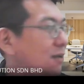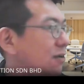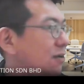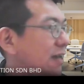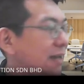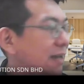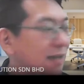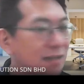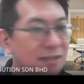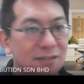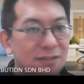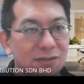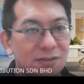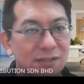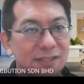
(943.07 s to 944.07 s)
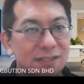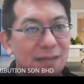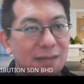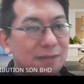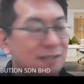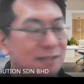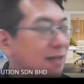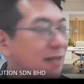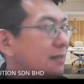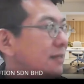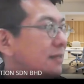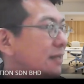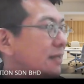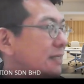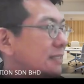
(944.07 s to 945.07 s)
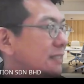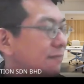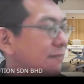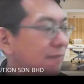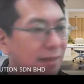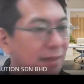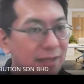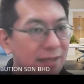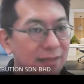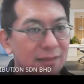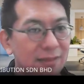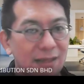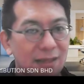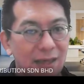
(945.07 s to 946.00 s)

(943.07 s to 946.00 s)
Okay, so this submission is valid.